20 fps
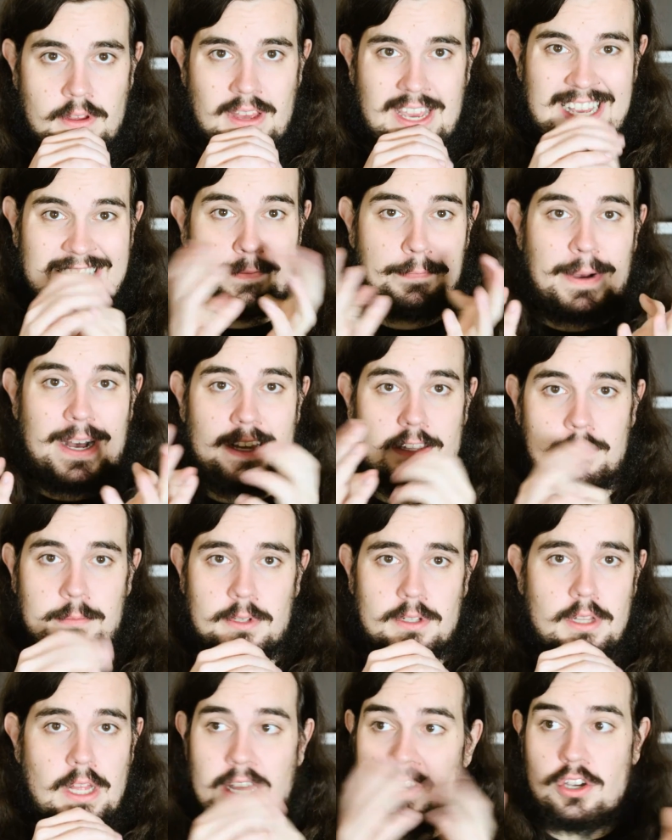It's
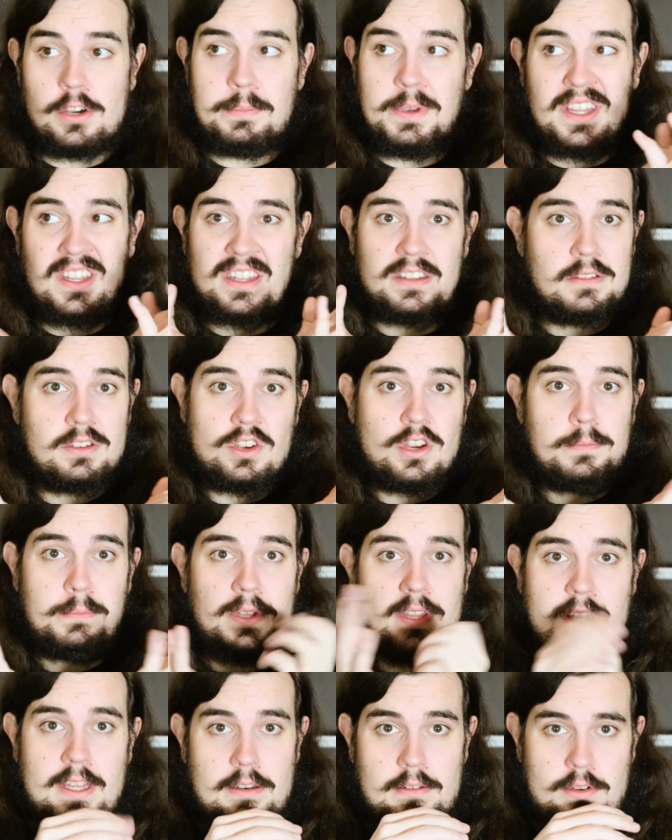possible. Could be that. Could be
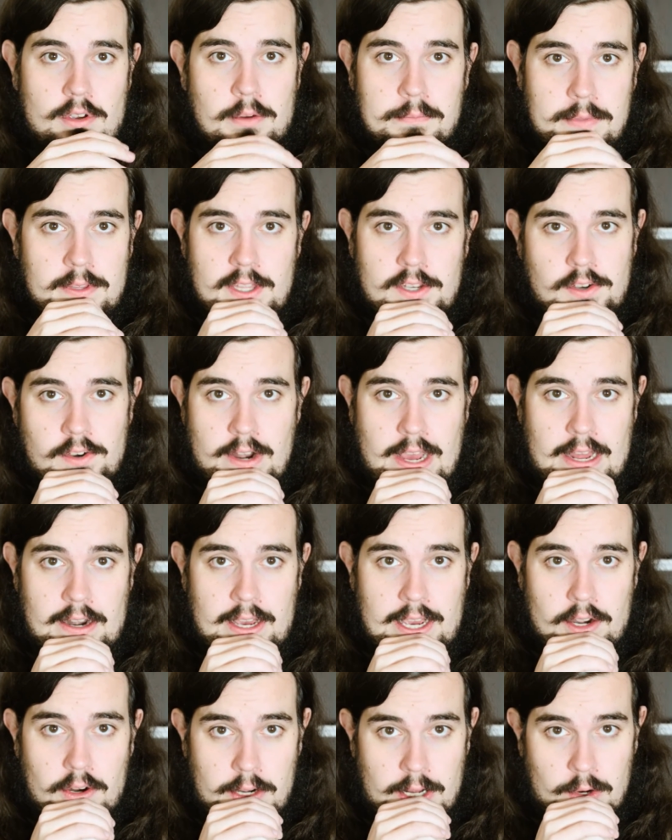that. Could be that you're not.
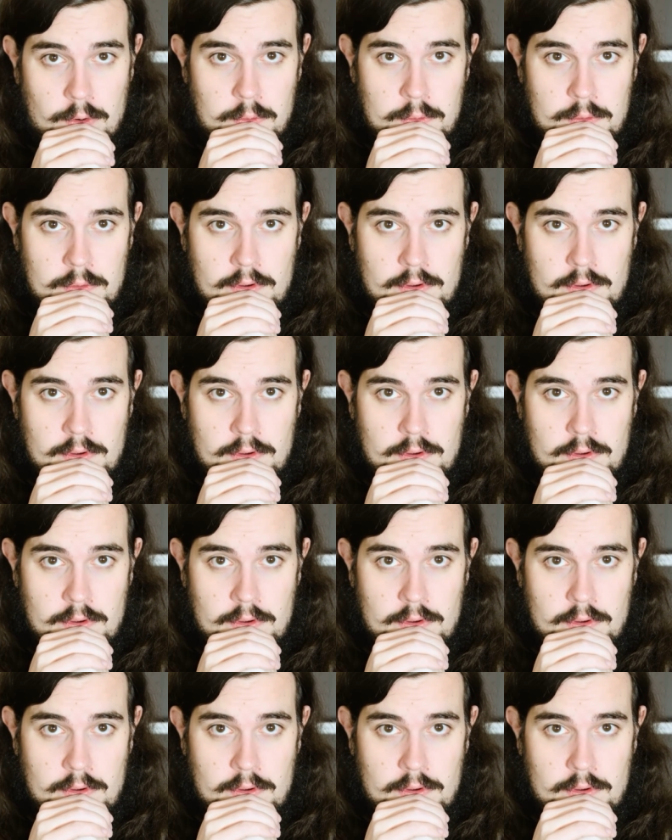I don't know.